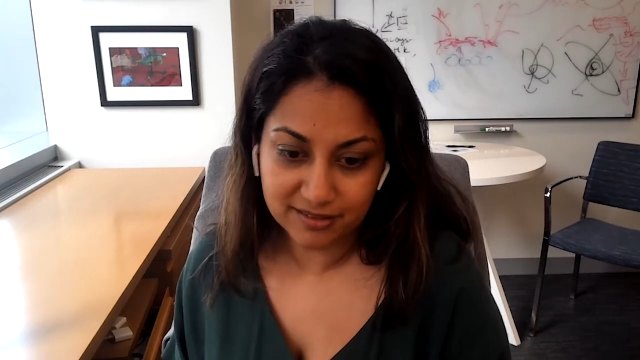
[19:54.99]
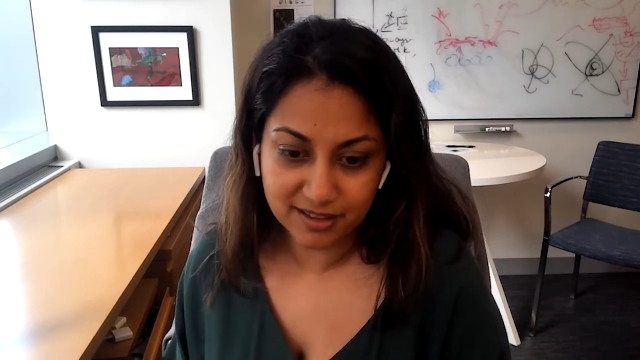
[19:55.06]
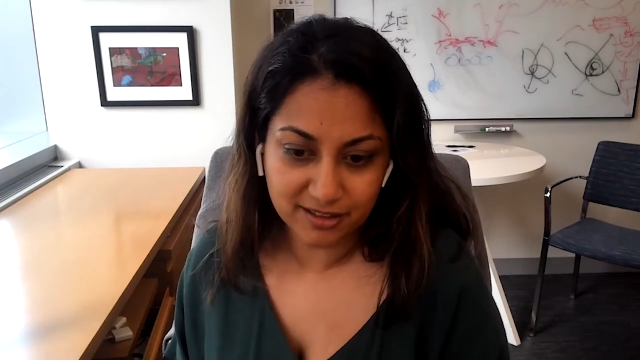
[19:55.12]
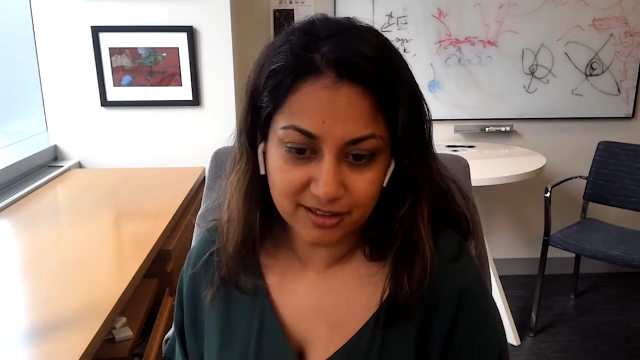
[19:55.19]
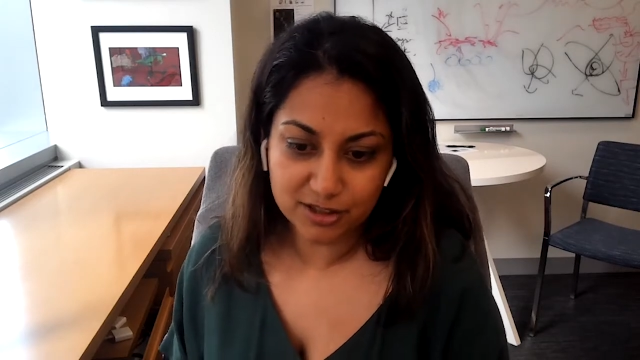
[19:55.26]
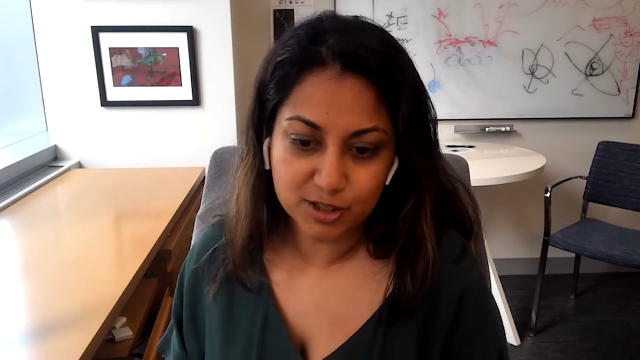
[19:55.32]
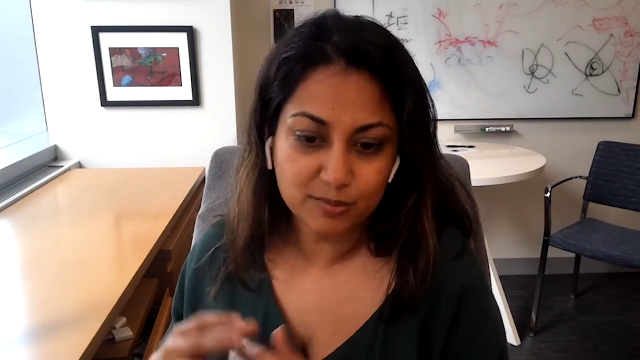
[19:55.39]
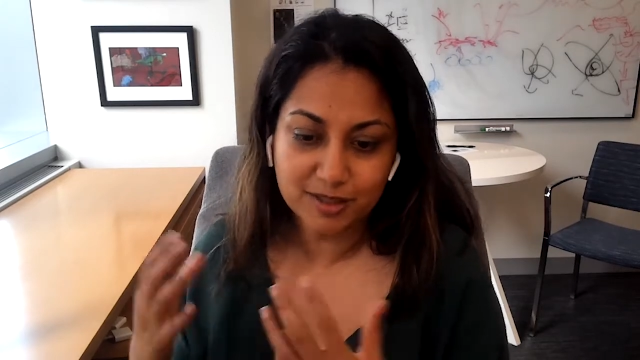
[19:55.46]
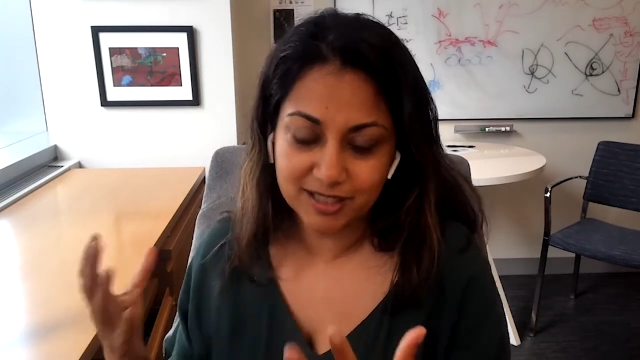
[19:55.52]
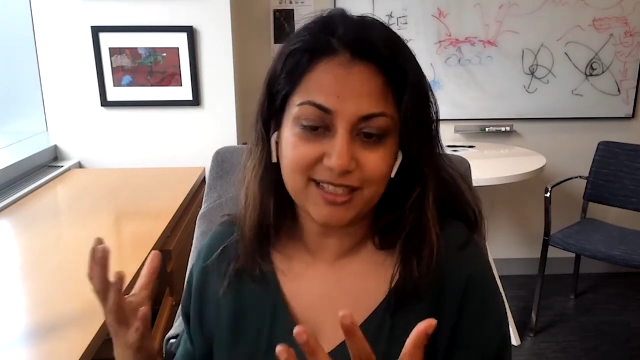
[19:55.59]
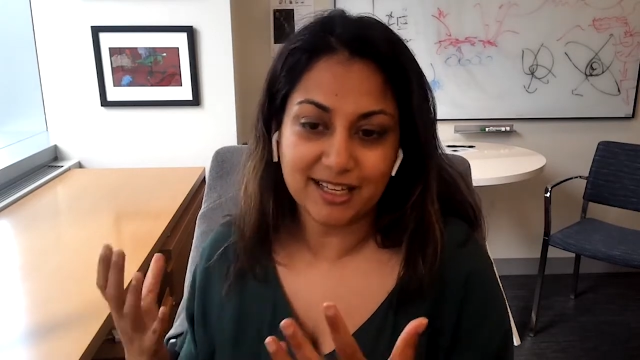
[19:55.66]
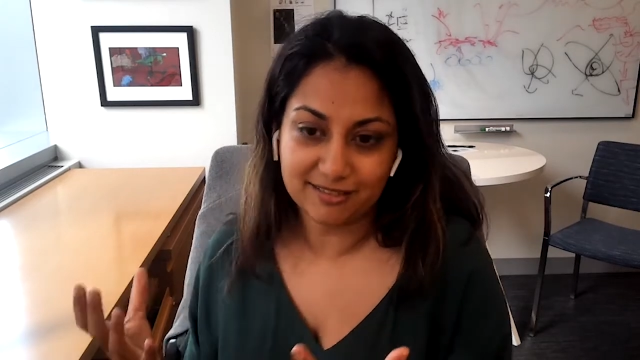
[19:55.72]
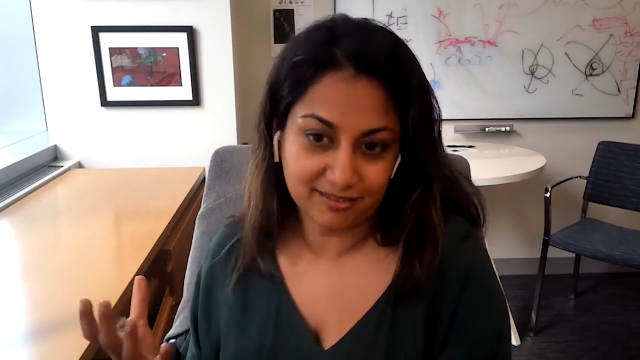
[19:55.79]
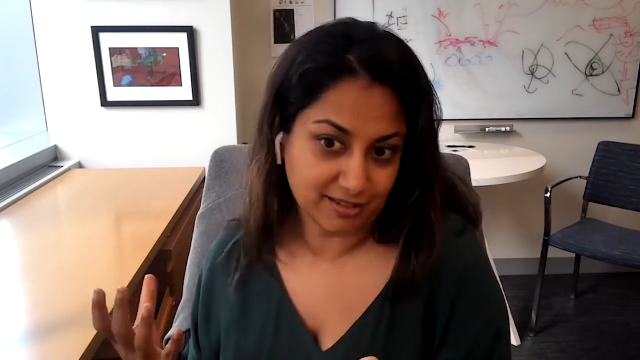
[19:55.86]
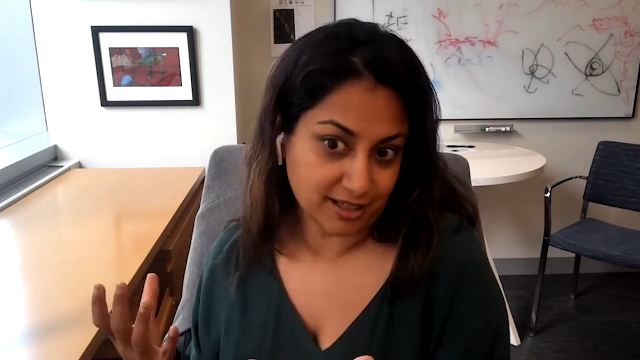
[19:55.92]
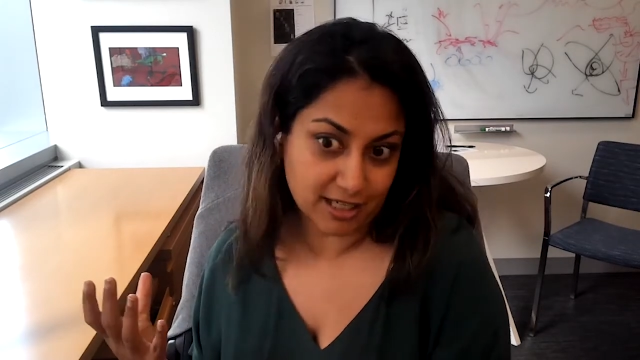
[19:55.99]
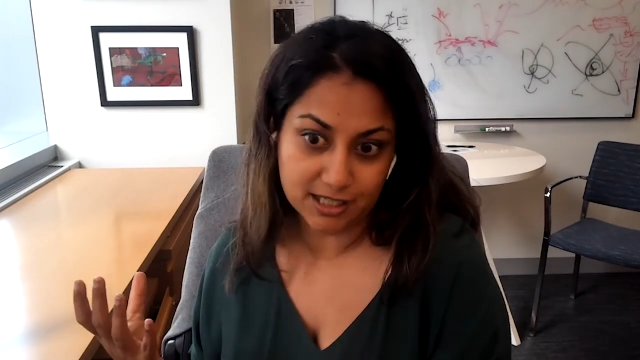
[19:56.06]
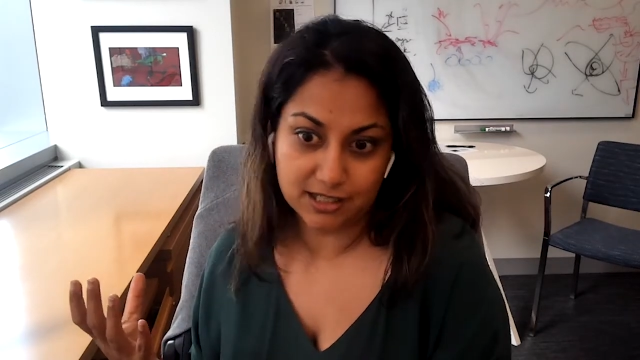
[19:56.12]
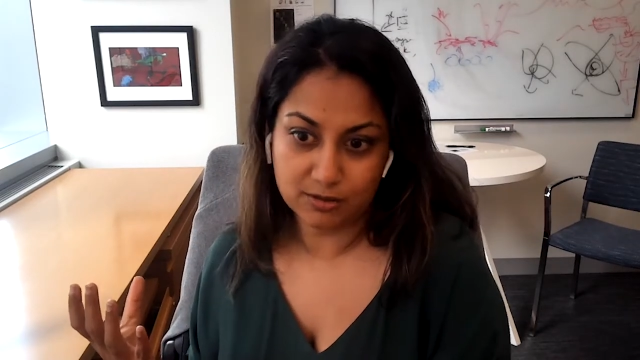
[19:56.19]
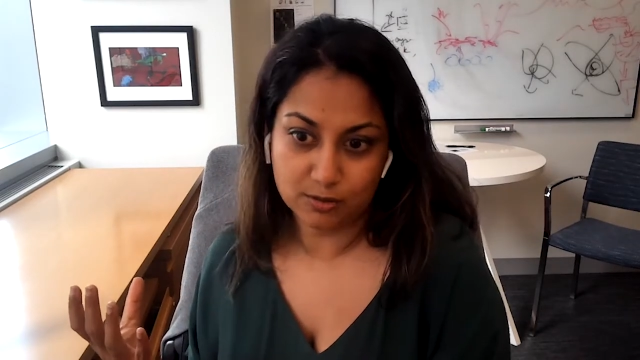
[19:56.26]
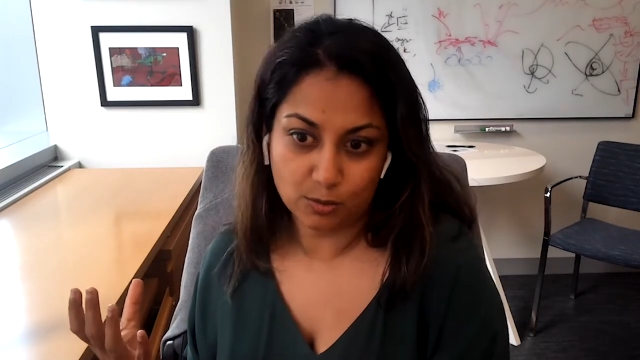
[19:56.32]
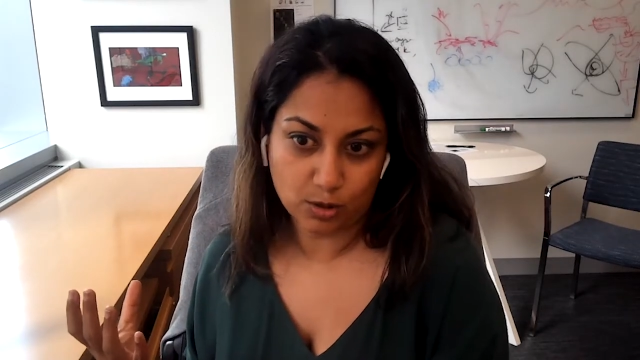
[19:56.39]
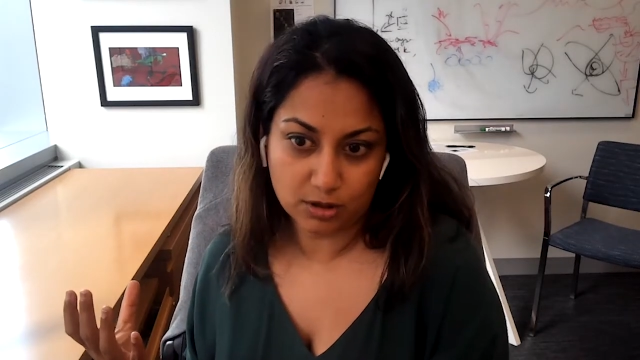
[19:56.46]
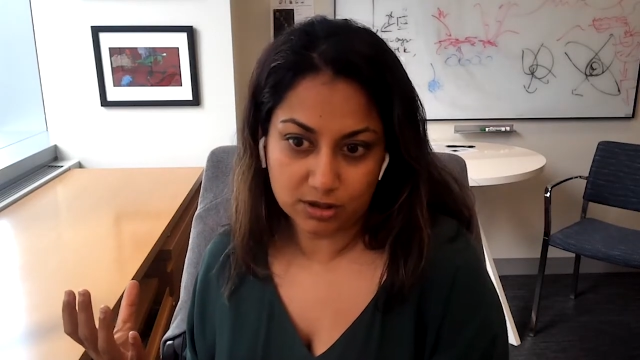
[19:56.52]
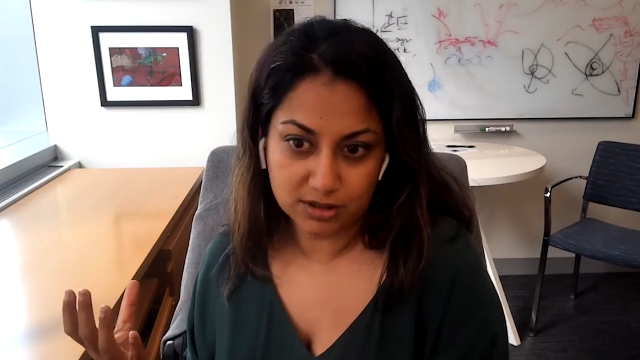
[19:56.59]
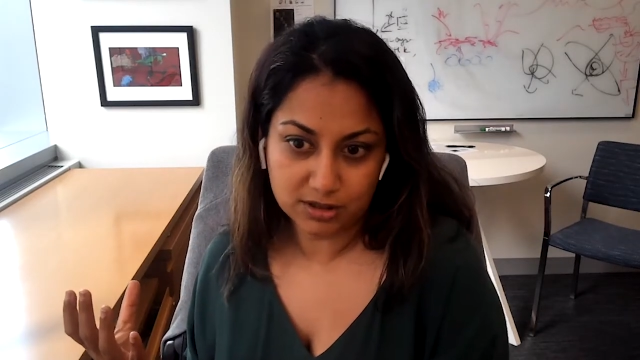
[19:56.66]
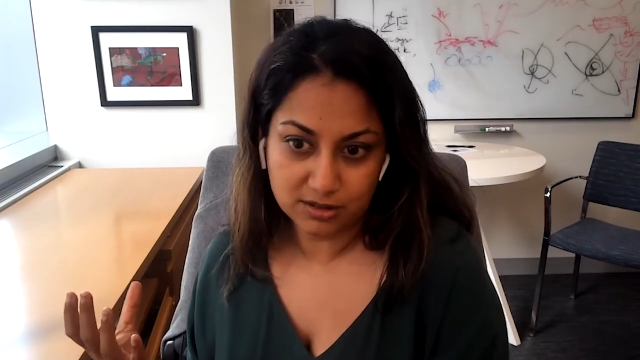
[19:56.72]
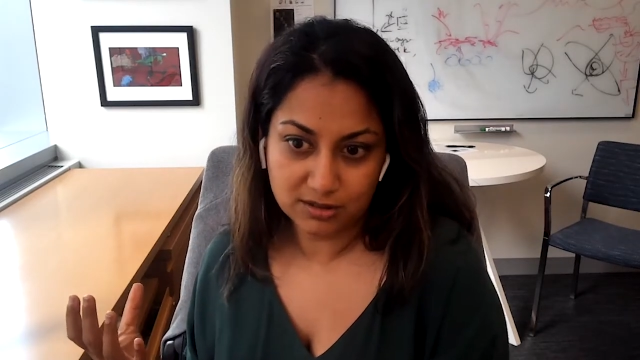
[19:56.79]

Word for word: then to me, that's an ideal world.